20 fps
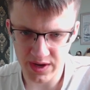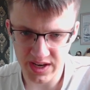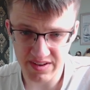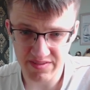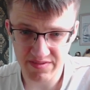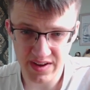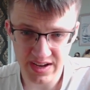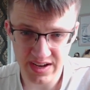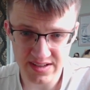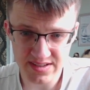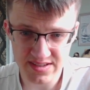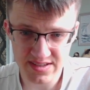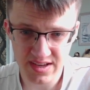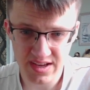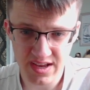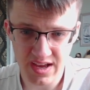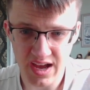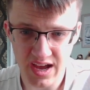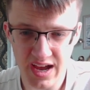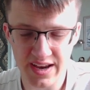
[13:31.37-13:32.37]
f8,
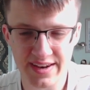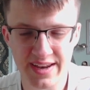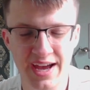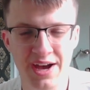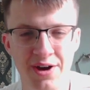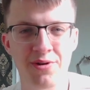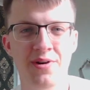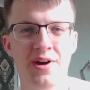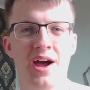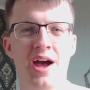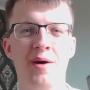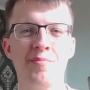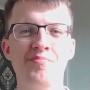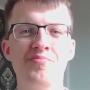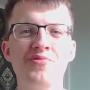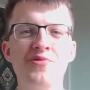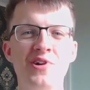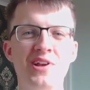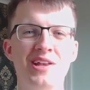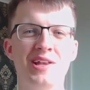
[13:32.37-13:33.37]
and now a
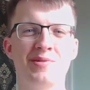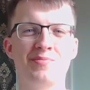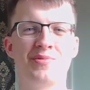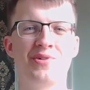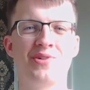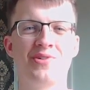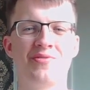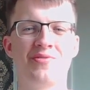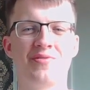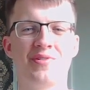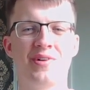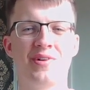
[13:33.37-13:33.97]
brilliant move,